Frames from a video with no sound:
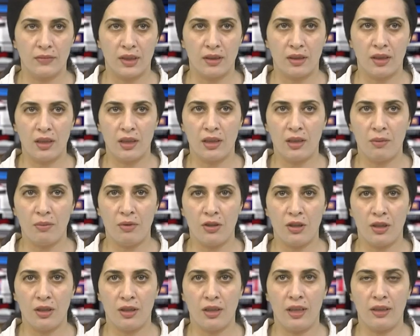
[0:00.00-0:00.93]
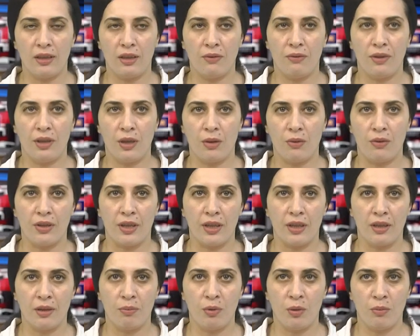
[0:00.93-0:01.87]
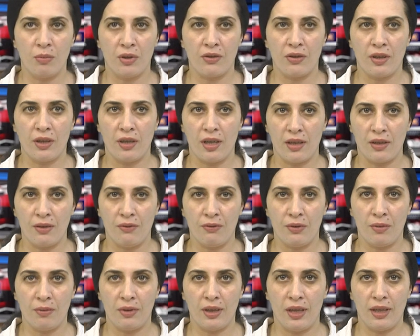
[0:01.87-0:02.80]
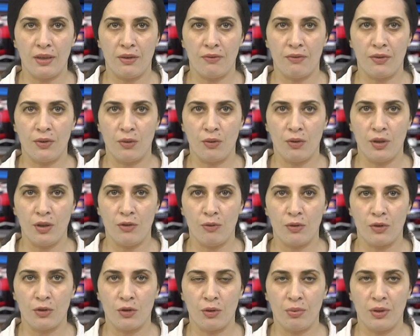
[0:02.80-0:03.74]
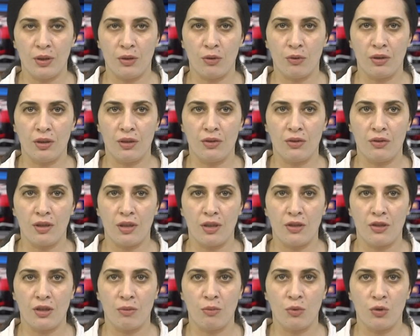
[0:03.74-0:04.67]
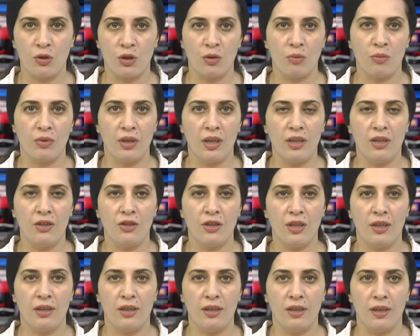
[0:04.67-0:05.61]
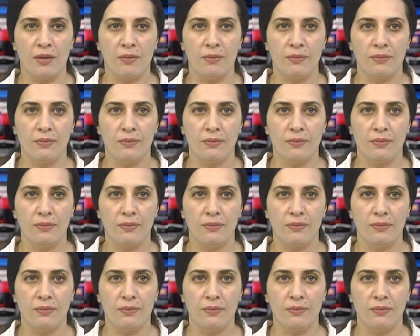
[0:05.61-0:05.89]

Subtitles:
The exhibition titled Flowering Pomegranate from Land of Noi was opened on International Museum Day in China.